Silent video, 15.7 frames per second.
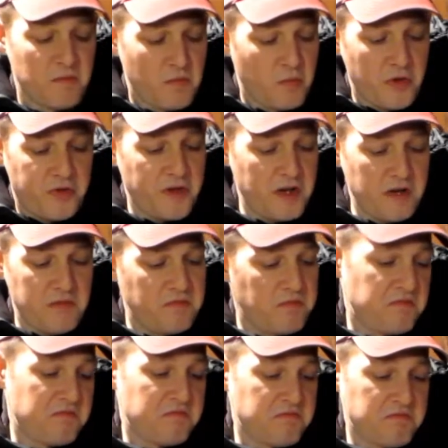Within
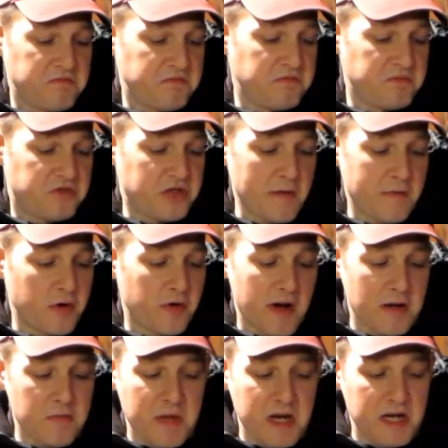7 or
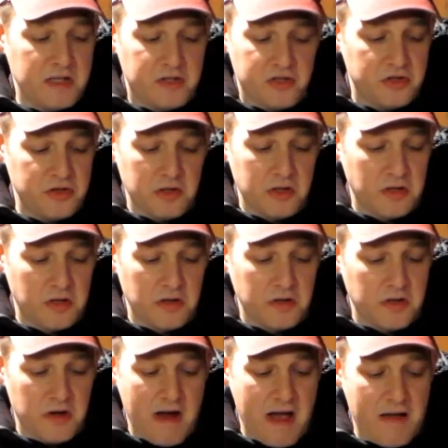8 minutes, you're
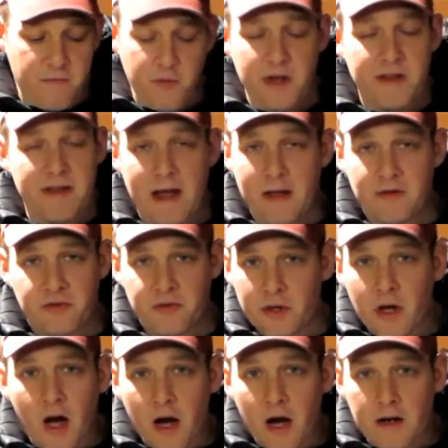halfway down the
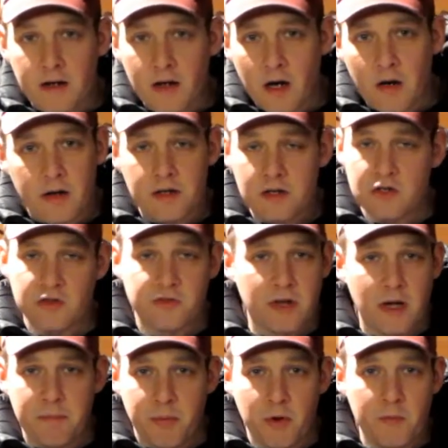cigar, you know, and you're just
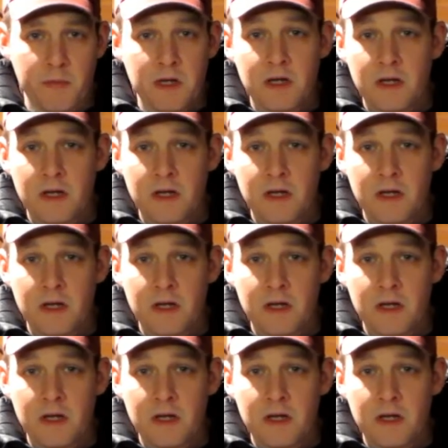like, boop.